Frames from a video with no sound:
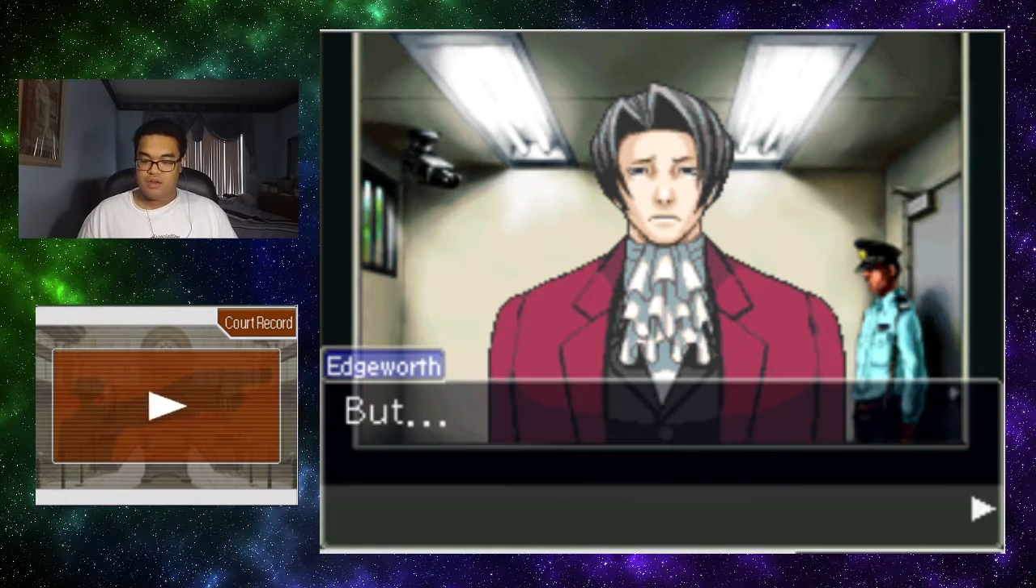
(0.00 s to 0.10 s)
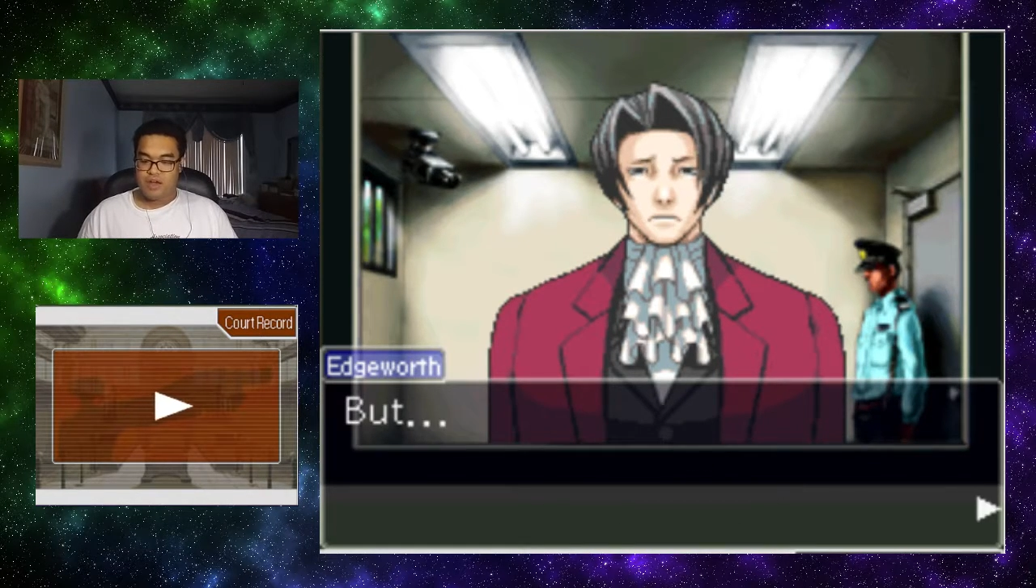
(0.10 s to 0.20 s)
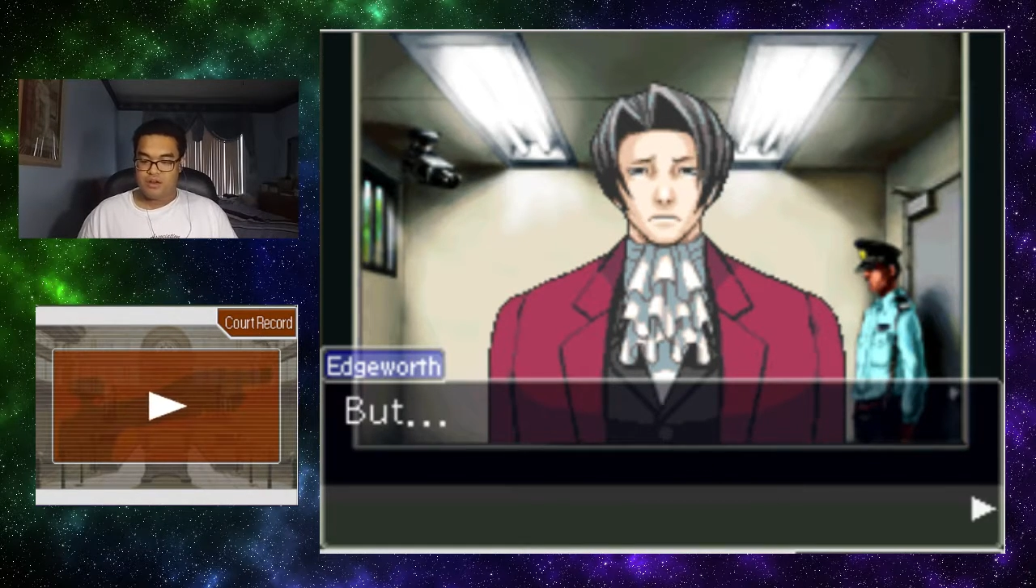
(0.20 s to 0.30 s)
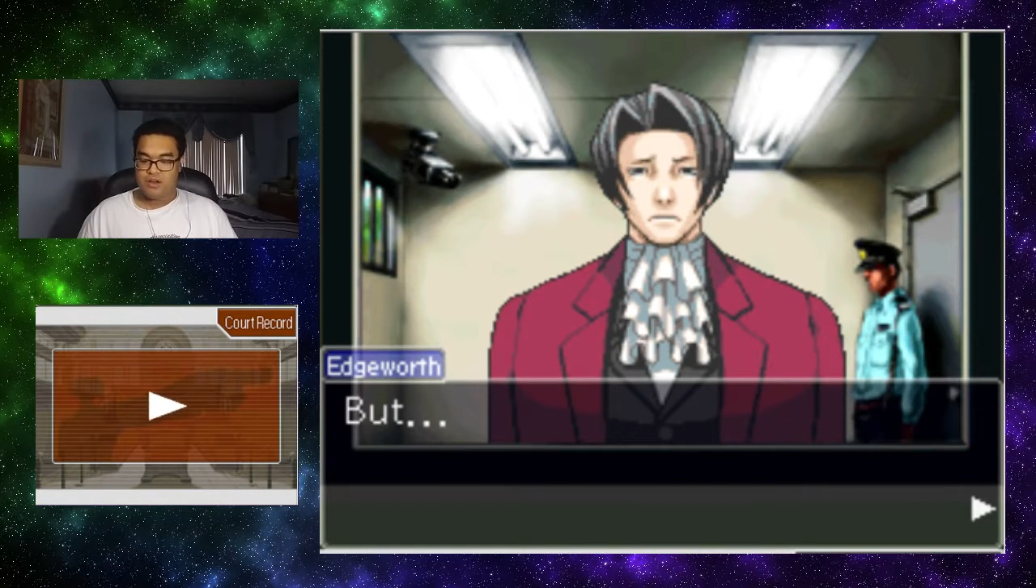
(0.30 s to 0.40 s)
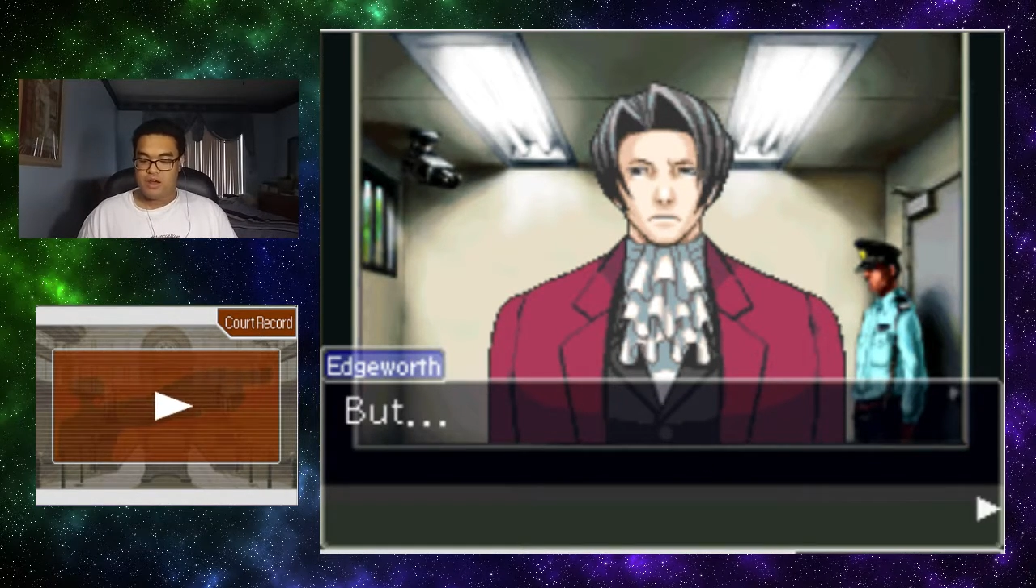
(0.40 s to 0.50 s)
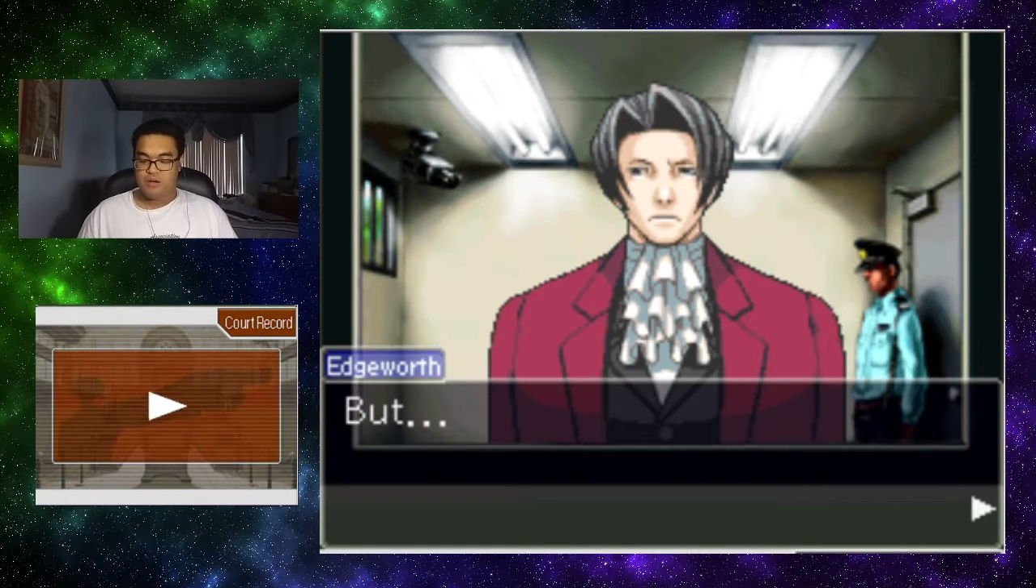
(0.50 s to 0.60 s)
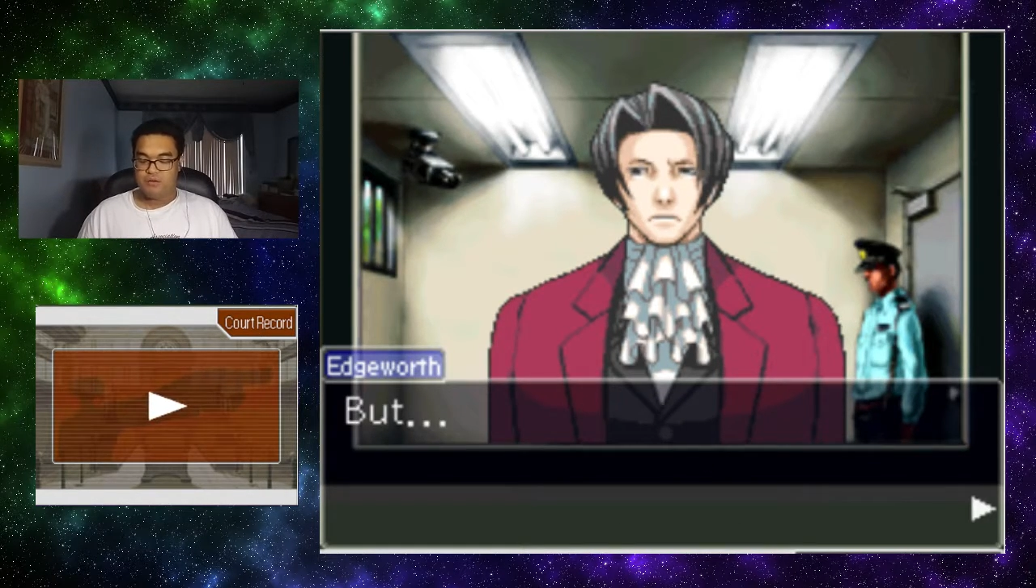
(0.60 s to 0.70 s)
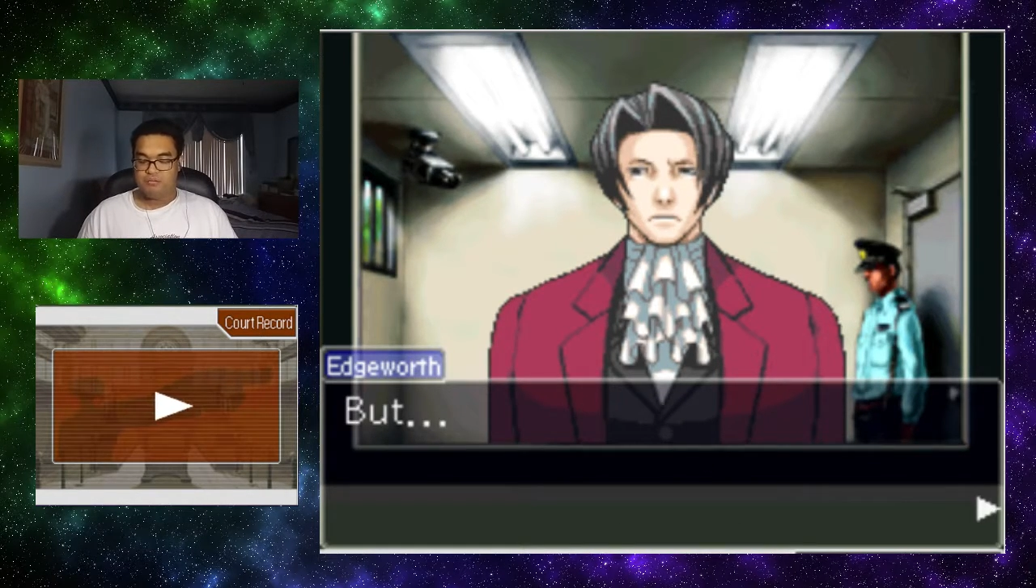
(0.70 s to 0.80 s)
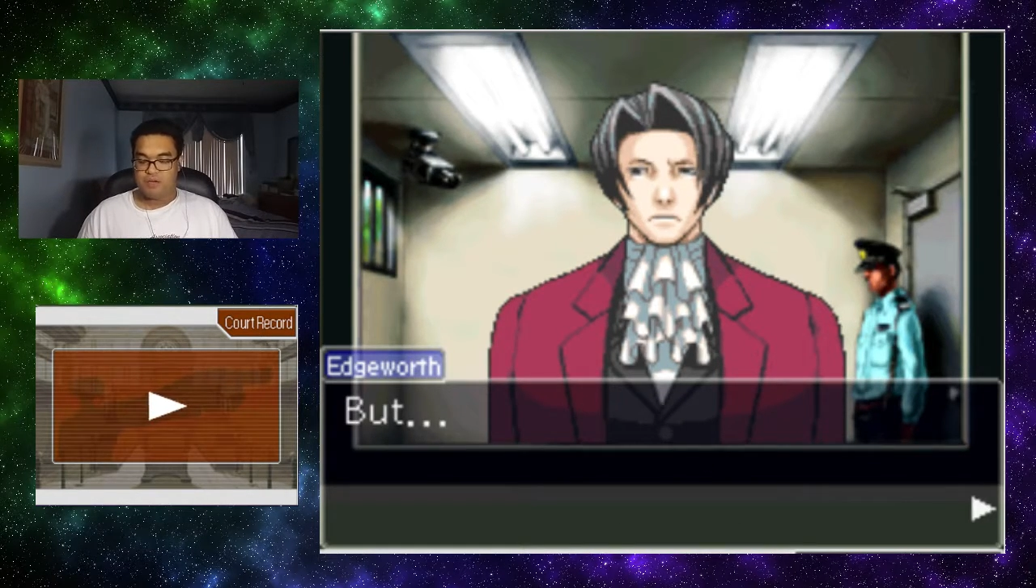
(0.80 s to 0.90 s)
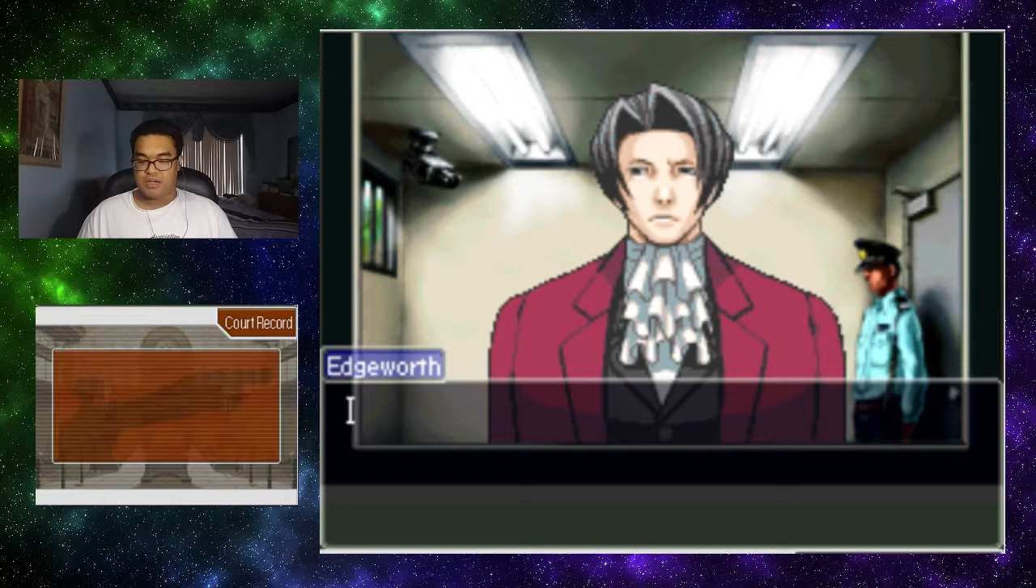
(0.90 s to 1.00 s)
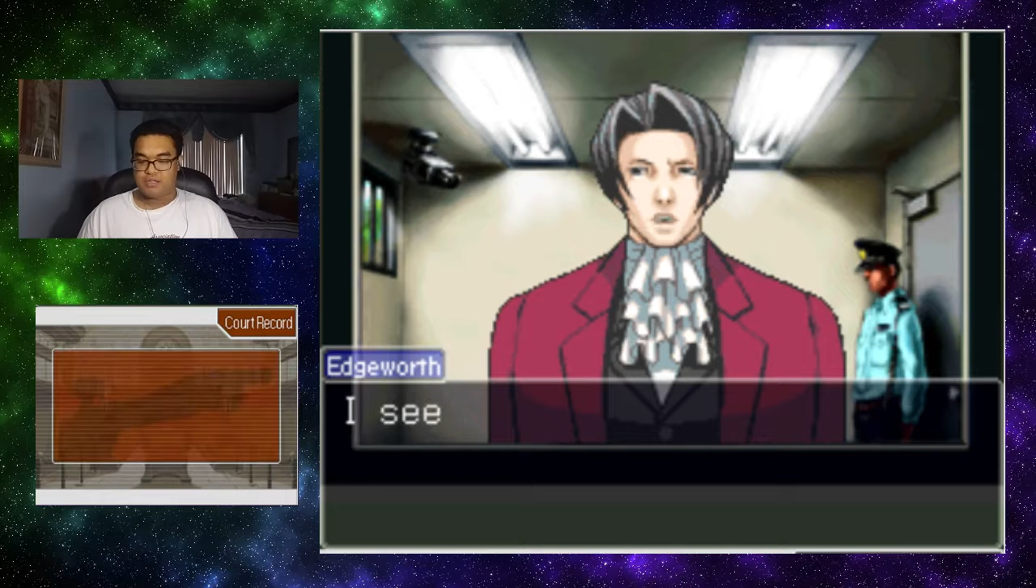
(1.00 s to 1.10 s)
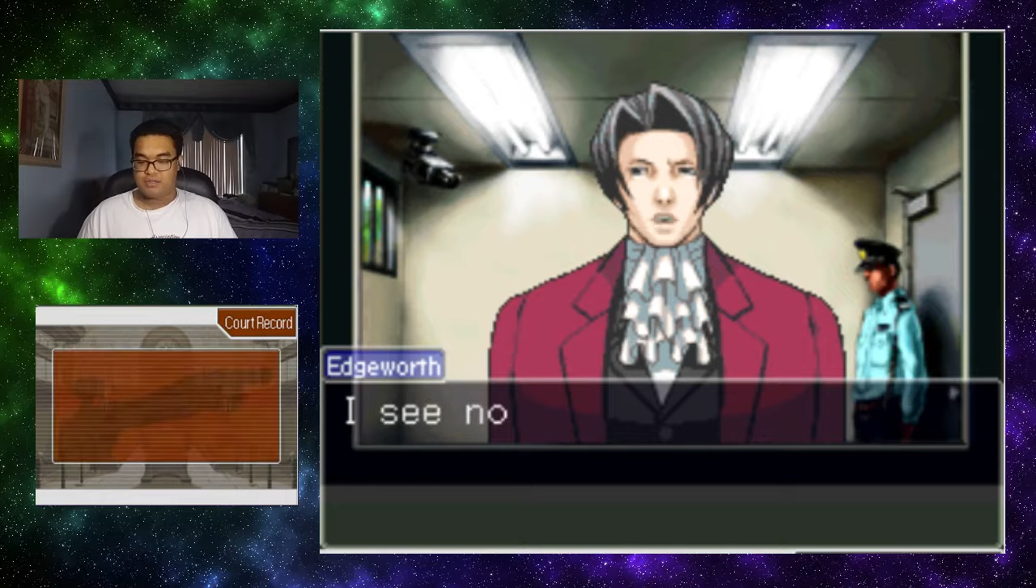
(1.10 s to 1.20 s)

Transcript: I don't know, but...